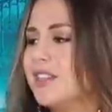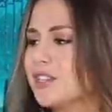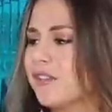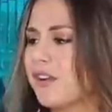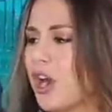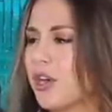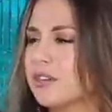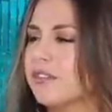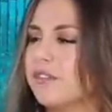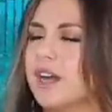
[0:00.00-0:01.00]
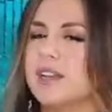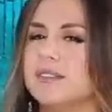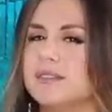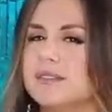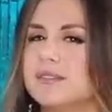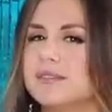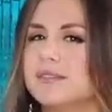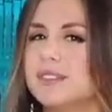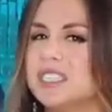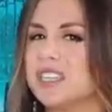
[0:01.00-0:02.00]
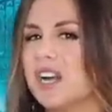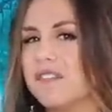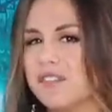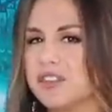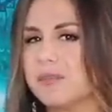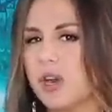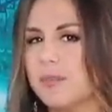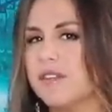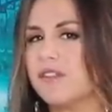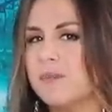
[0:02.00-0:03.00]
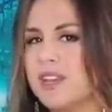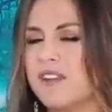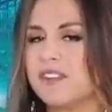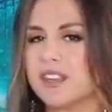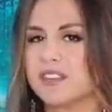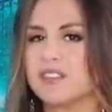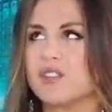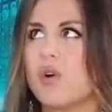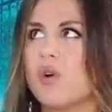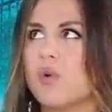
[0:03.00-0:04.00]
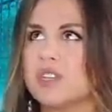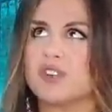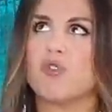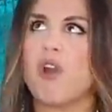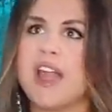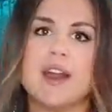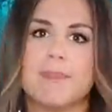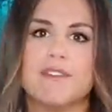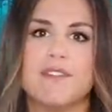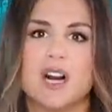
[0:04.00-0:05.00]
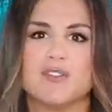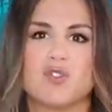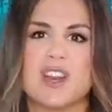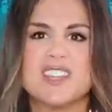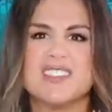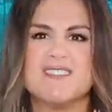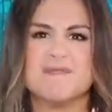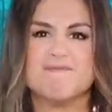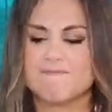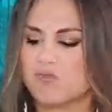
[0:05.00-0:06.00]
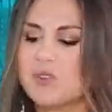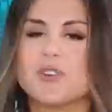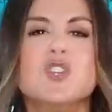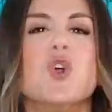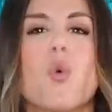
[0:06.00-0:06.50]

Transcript: These are very hard to find in the comfort department. For me, I feel like there's always a ride up involved, right in the right where you